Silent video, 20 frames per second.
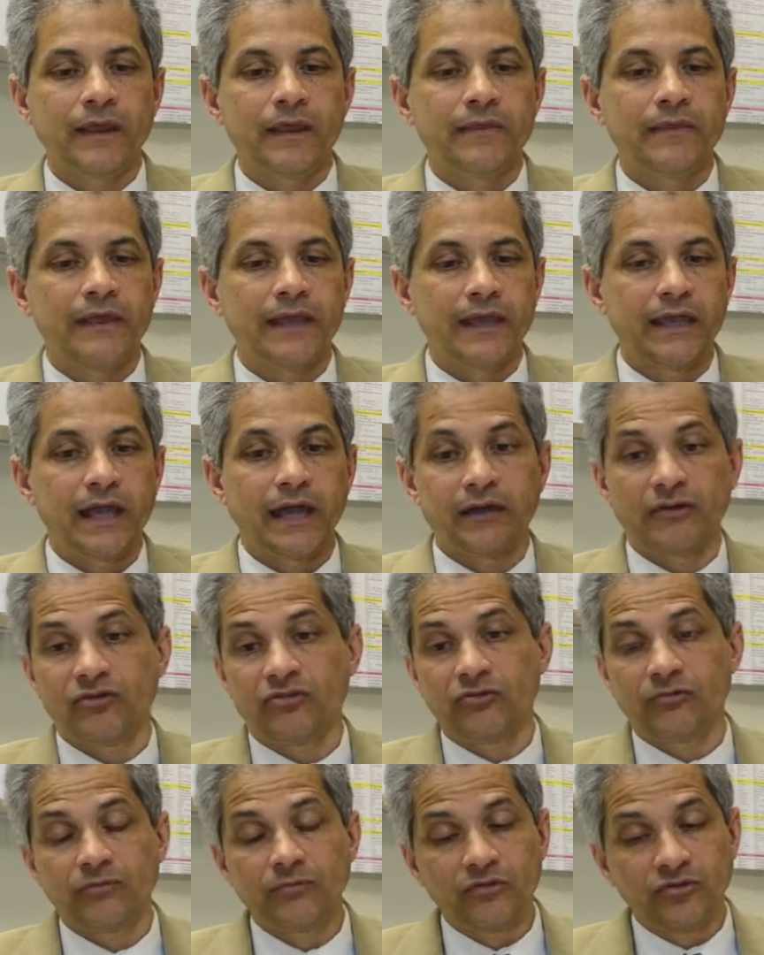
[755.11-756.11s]
They get
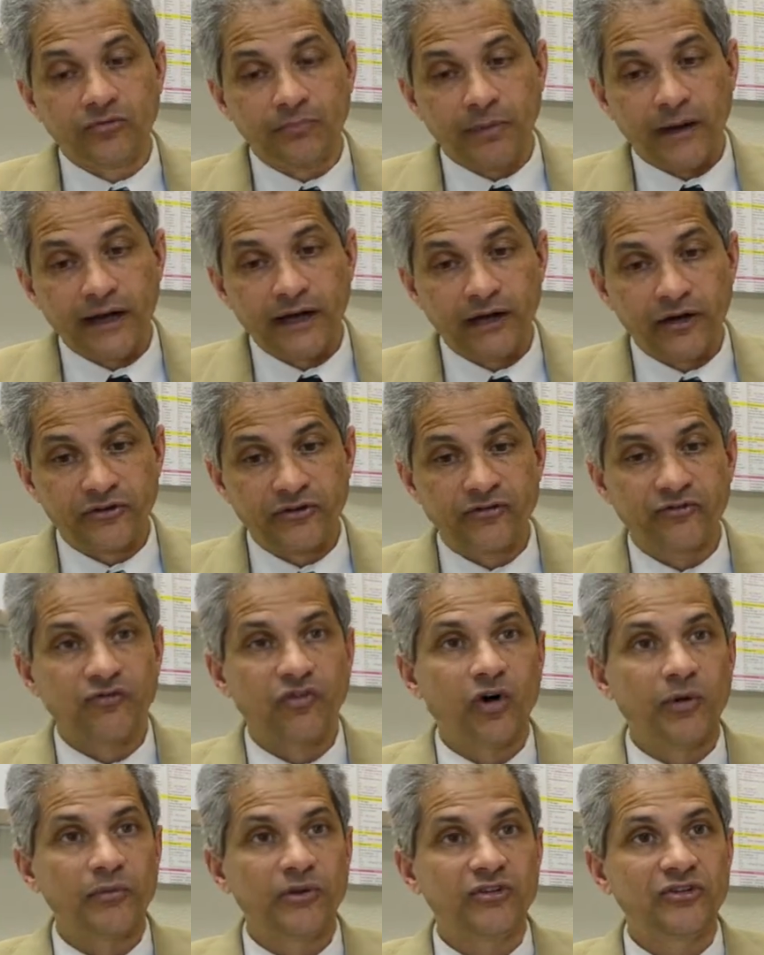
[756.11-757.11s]
spinal
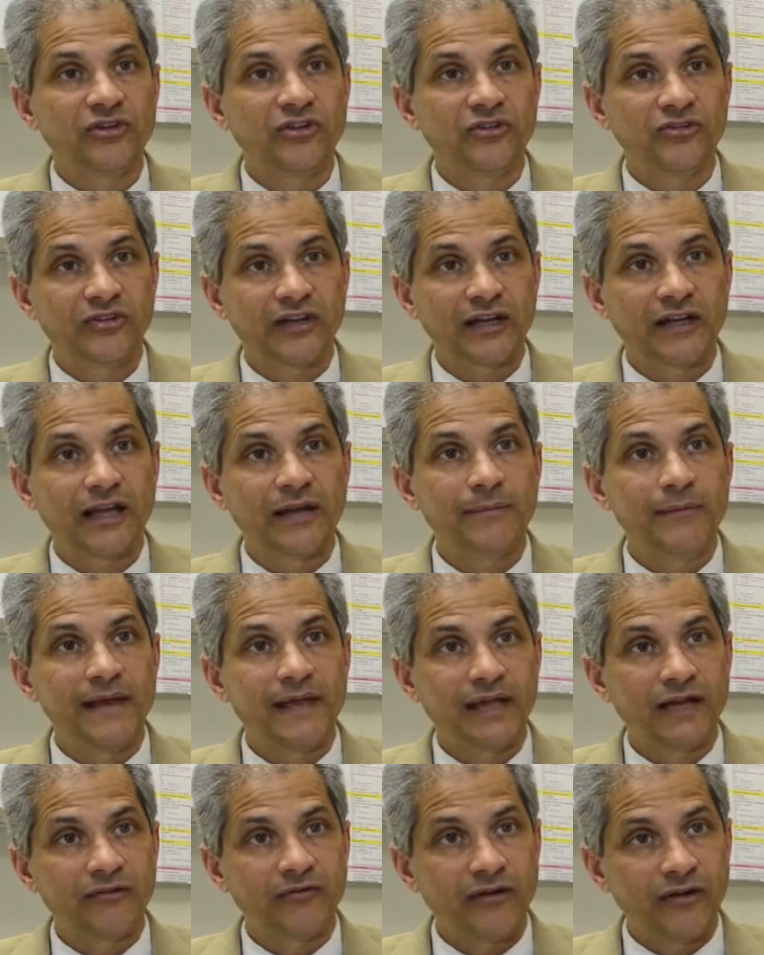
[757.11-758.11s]
deformities that can
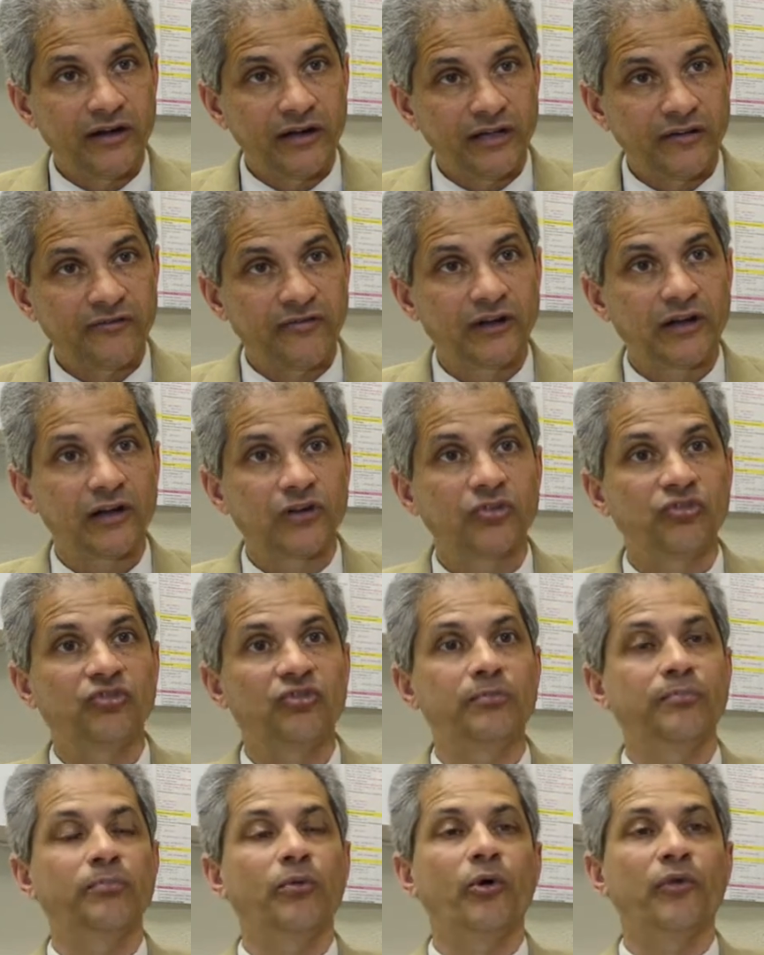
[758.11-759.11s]
make it very difficult to
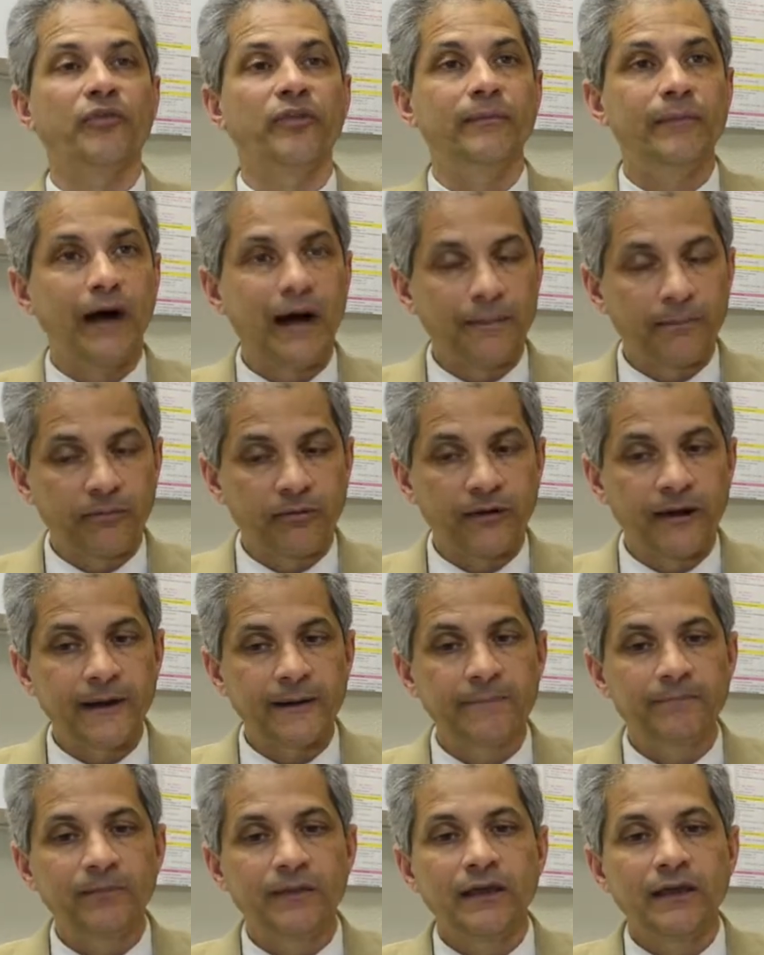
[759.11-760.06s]
support them upright.